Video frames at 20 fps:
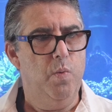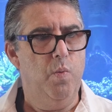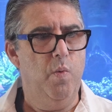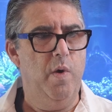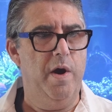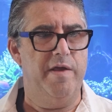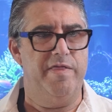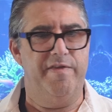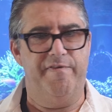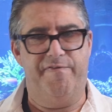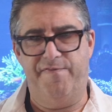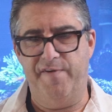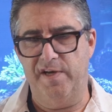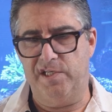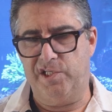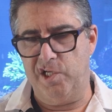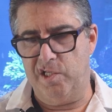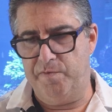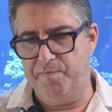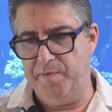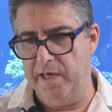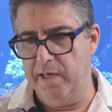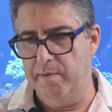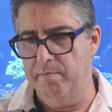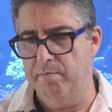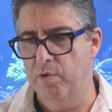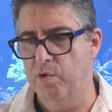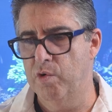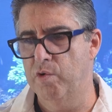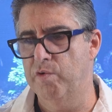where the fish is
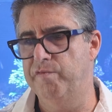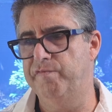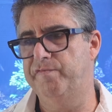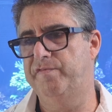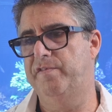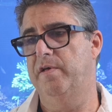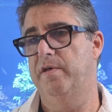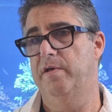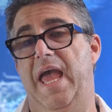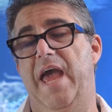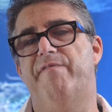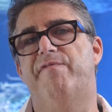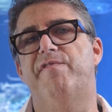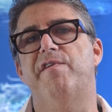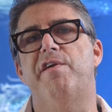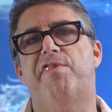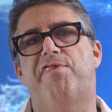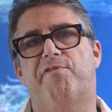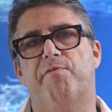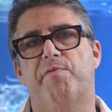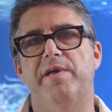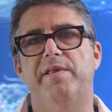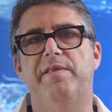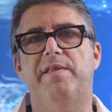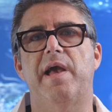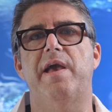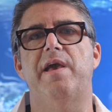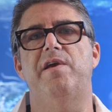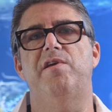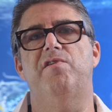being moved every 3
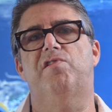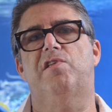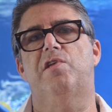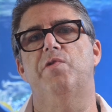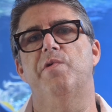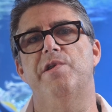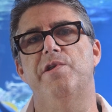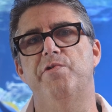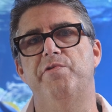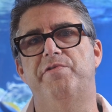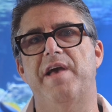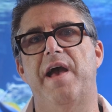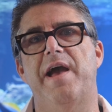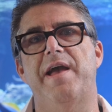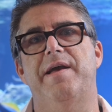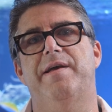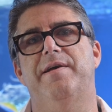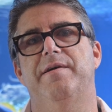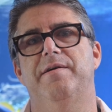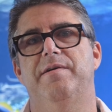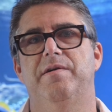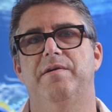days to a new tank